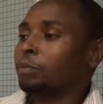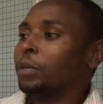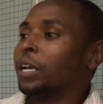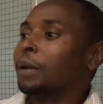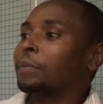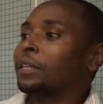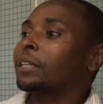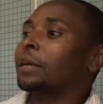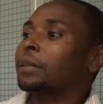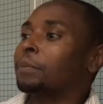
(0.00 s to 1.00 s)
becoming
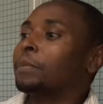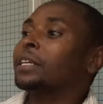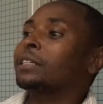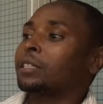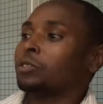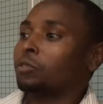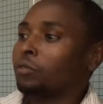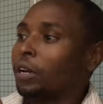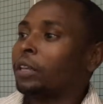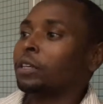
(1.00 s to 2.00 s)
the mentors of
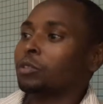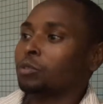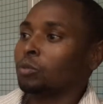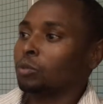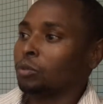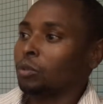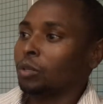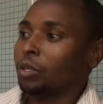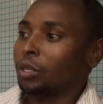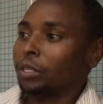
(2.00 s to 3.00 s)
others who
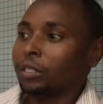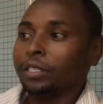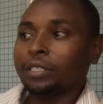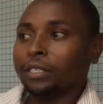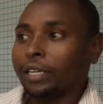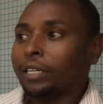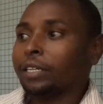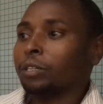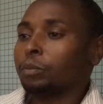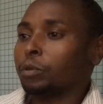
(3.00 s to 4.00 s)
didn't get
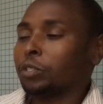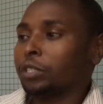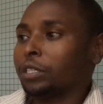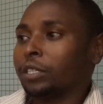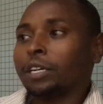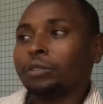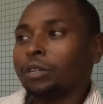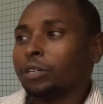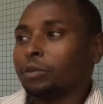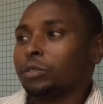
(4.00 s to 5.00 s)
an opportunity.
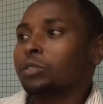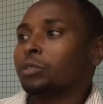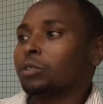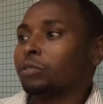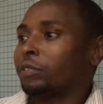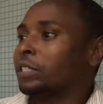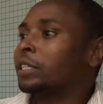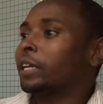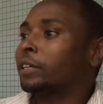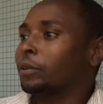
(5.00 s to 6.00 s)
Actually, it was sort of a
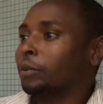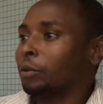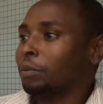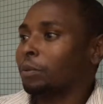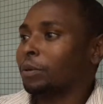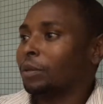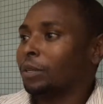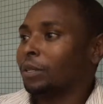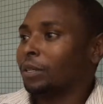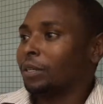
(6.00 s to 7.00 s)
study group
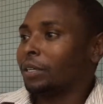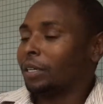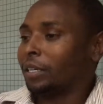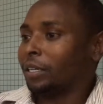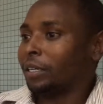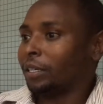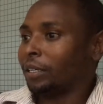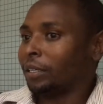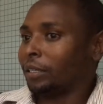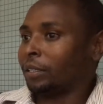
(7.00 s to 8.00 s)

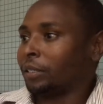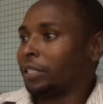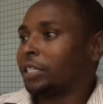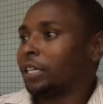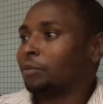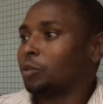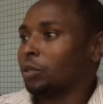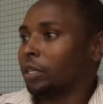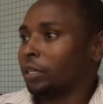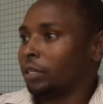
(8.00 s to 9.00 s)
that came
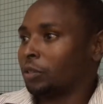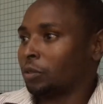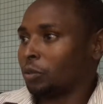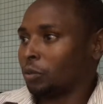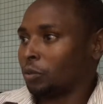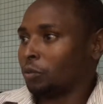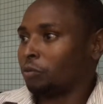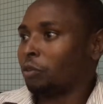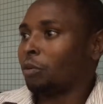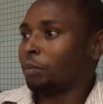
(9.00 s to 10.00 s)
together to
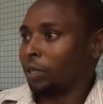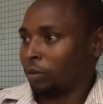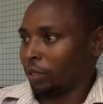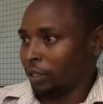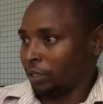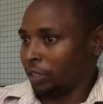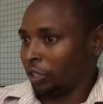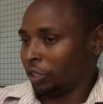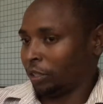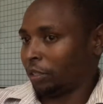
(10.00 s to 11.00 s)
form an
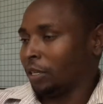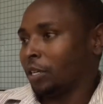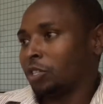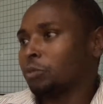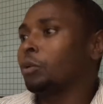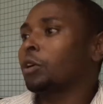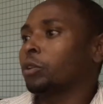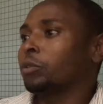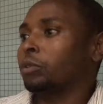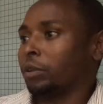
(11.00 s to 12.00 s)
organization, small
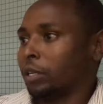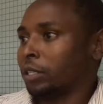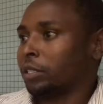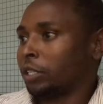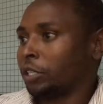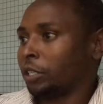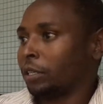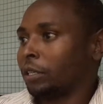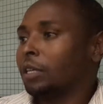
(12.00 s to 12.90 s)
youth organization.